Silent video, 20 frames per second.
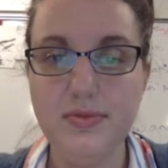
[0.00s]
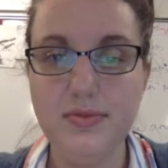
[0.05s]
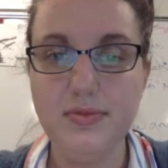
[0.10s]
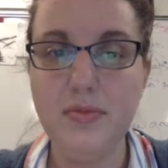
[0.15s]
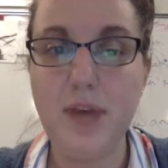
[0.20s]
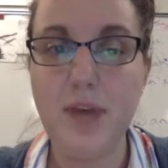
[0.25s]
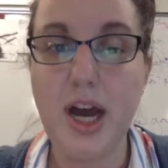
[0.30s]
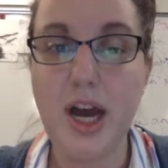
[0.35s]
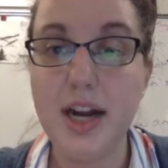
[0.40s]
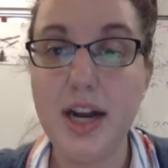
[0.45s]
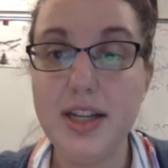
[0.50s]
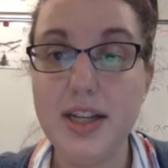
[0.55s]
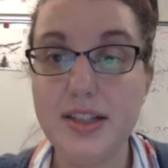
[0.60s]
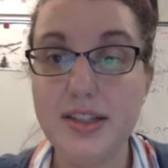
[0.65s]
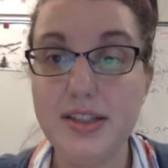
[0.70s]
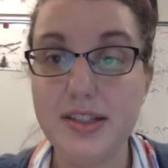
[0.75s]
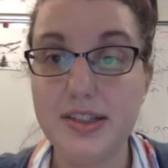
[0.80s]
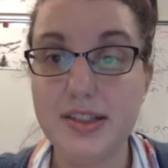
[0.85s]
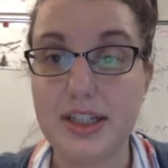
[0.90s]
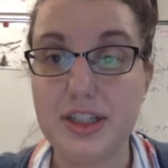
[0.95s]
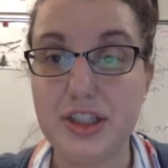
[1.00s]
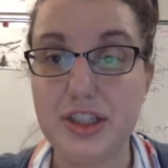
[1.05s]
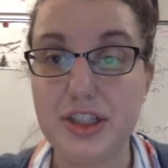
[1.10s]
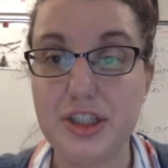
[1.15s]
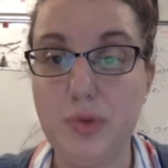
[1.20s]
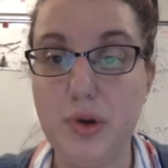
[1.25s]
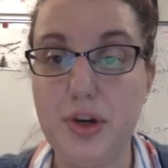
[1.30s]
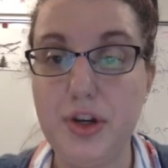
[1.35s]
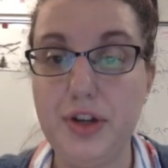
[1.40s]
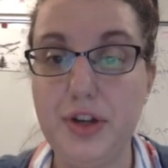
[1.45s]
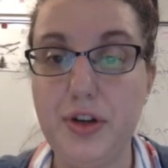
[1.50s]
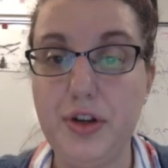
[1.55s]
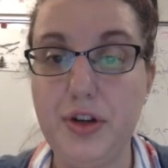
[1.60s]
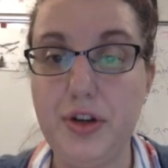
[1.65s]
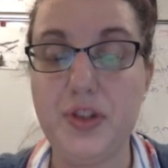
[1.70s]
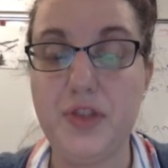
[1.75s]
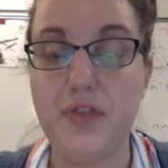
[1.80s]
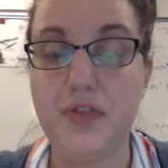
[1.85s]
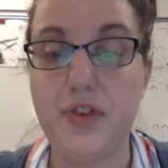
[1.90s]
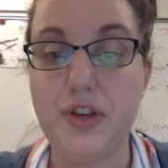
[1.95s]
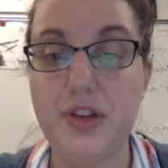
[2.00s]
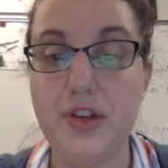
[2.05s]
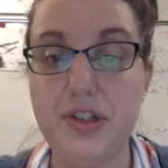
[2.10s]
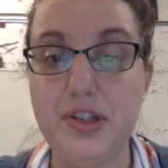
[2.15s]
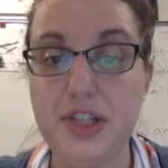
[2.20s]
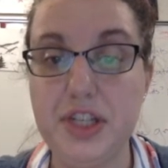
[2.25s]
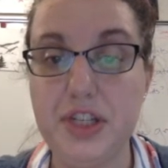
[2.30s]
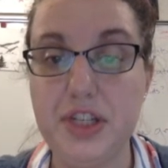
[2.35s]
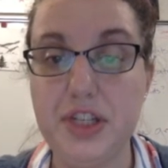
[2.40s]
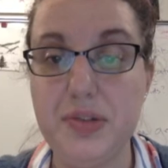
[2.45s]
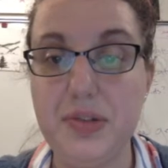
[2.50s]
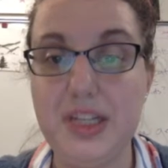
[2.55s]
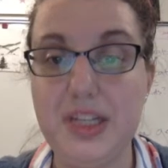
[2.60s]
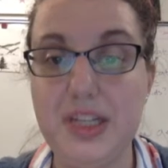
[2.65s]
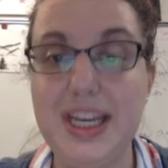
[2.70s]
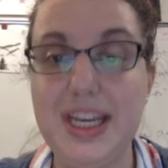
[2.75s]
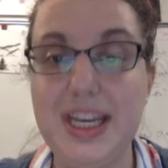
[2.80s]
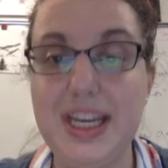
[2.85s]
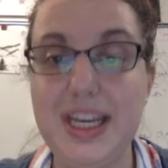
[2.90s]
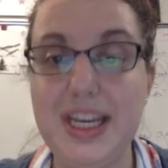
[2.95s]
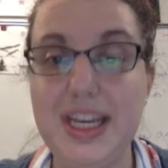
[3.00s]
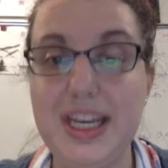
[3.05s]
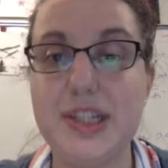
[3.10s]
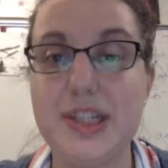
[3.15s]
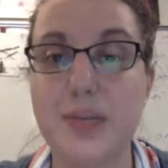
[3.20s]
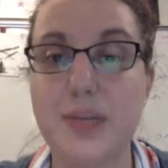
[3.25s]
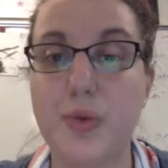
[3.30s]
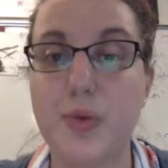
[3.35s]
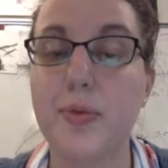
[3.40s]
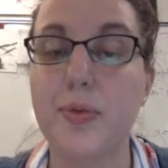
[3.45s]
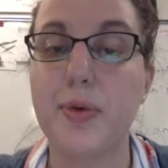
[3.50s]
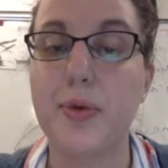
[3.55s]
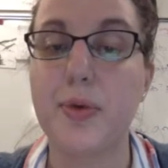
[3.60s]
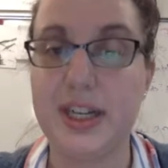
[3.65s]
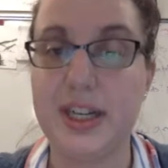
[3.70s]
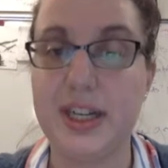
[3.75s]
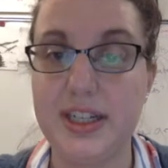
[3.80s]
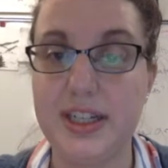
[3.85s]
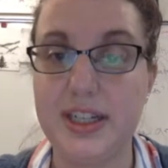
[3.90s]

On this discussion board, you'll notice the first thing you see is the rubric.